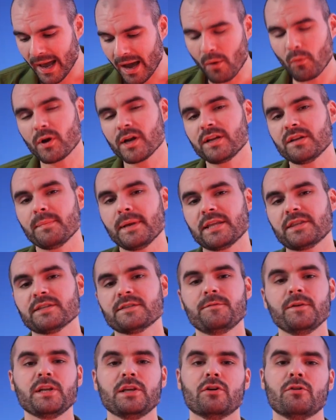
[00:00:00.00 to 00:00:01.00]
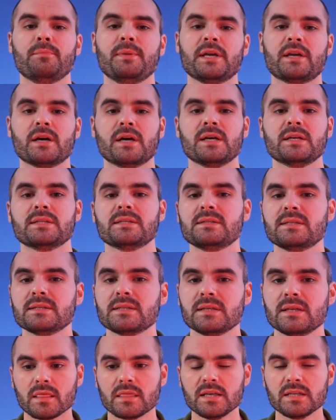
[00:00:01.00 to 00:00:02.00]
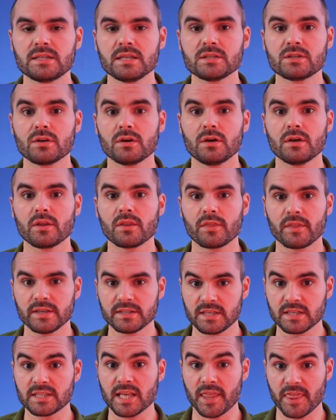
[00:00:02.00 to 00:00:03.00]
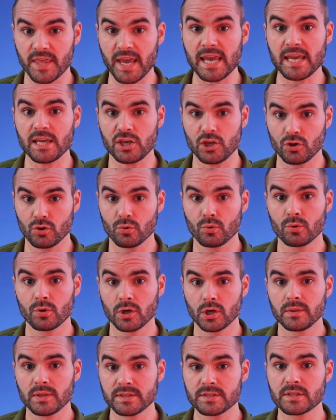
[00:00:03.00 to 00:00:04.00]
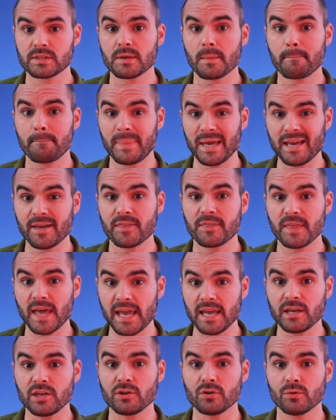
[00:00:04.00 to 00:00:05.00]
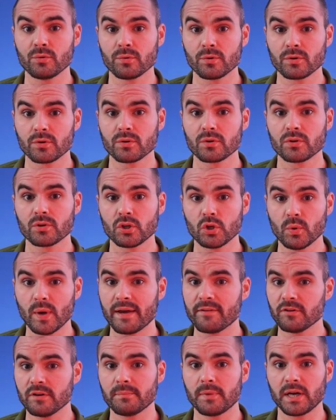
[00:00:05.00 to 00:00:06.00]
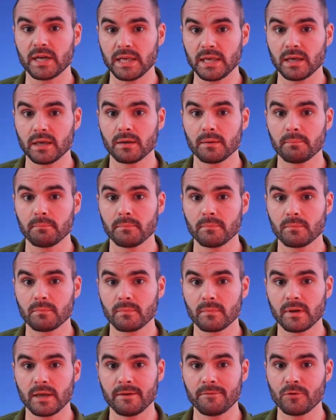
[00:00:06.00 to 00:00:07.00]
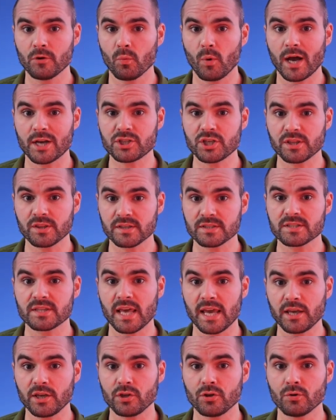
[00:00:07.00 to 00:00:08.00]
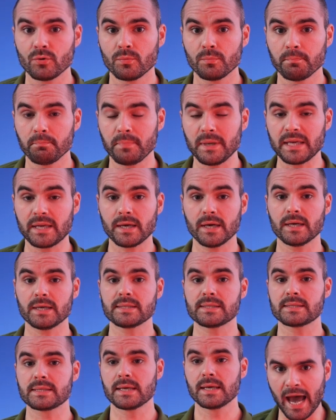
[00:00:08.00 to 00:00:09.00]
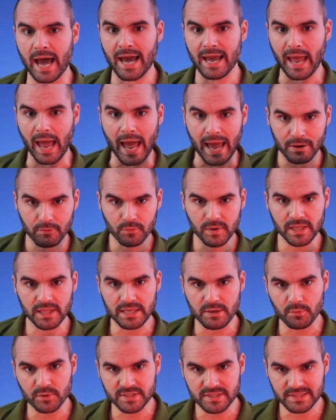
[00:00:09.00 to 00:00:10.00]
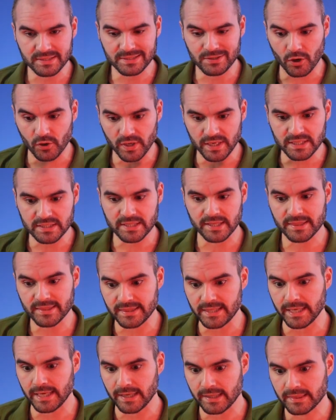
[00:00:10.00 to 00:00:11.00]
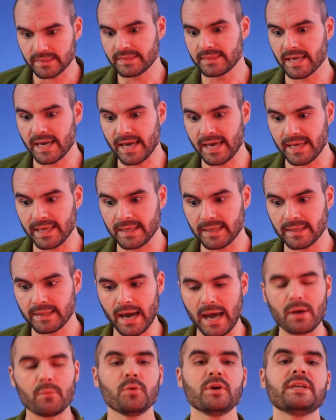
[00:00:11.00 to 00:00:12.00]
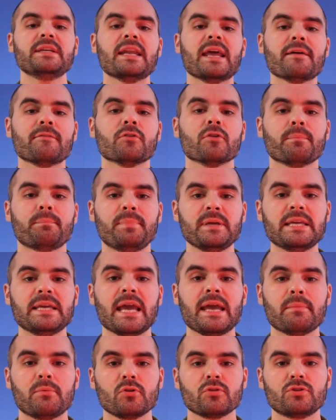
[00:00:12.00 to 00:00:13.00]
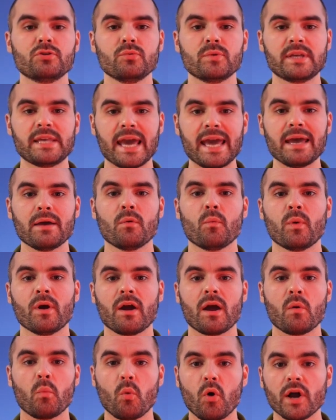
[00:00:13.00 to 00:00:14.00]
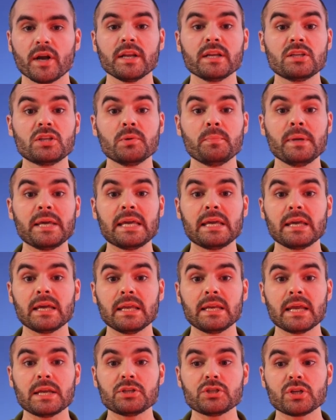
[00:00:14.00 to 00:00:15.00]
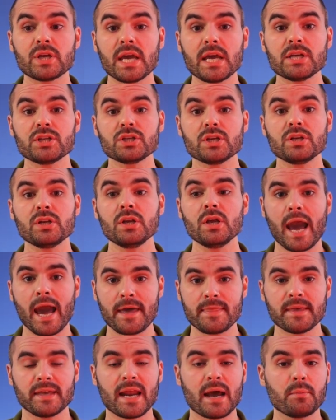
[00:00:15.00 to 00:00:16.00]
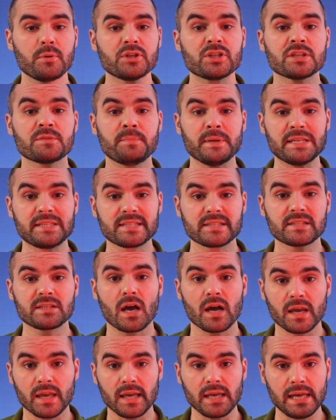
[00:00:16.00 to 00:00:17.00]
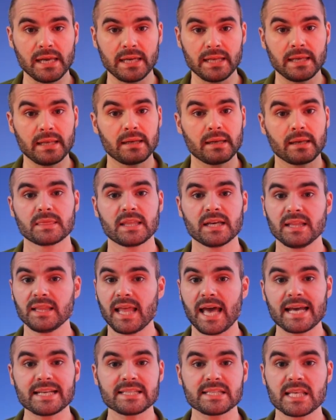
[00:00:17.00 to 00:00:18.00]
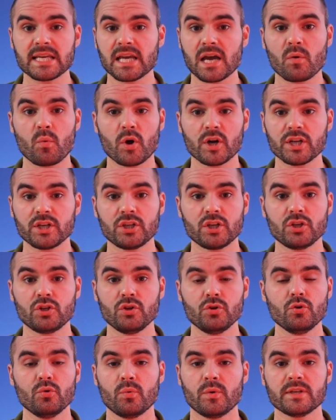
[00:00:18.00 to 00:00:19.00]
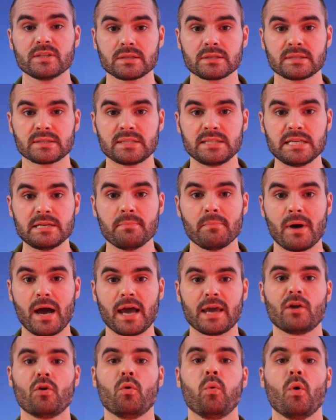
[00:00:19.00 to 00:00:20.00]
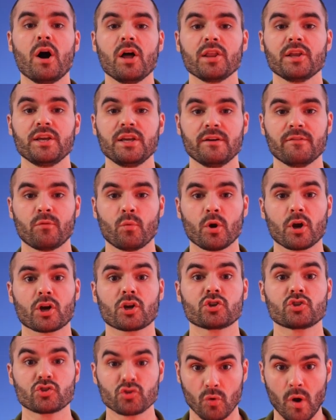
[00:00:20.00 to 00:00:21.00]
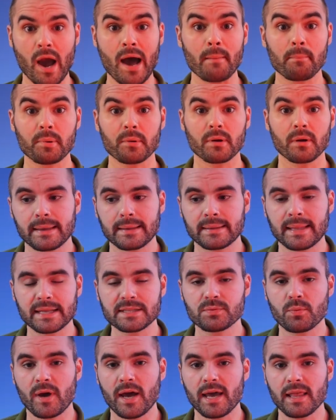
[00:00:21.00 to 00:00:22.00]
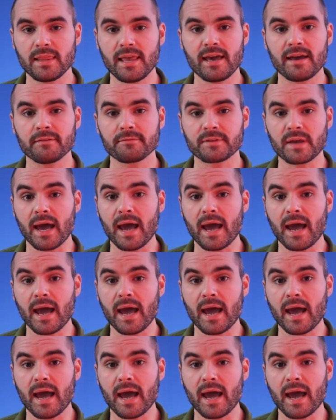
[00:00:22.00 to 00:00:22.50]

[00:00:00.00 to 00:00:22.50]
I wanted to make this video, because this is a thank you. This is a big thank you to everybody. If you're watching this, thank you. Because I really was starting to think that I would never be able to get where I wanted to be in education, and that I would just be stuck in it. The last thing I wanted to do was see my quality of work drop. That's why I left.